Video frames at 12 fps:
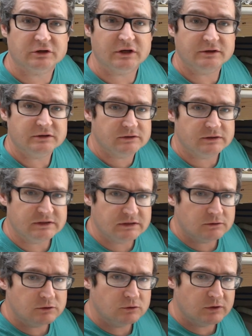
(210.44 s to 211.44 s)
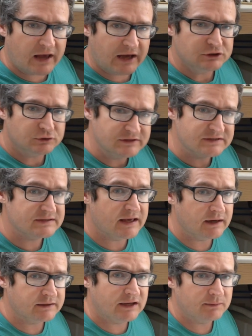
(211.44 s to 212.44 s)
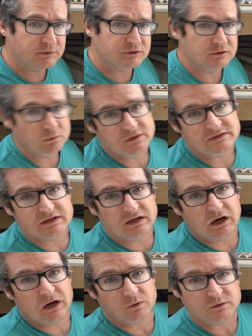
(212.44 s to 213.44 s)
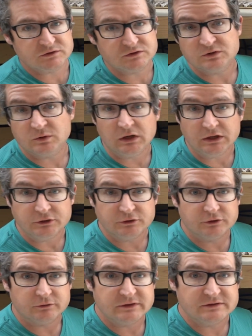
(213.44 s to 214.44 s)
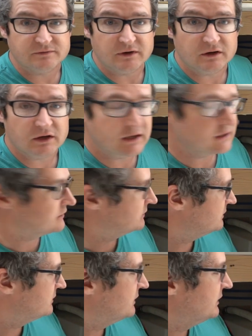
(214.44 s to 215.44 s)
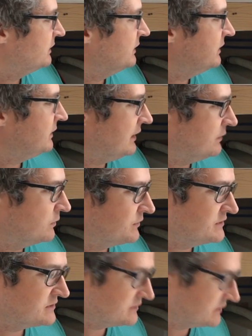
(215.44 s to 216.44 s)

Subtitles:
and you can actually set a temperature. We set ours to 100 degrees Fahrenheit. And what this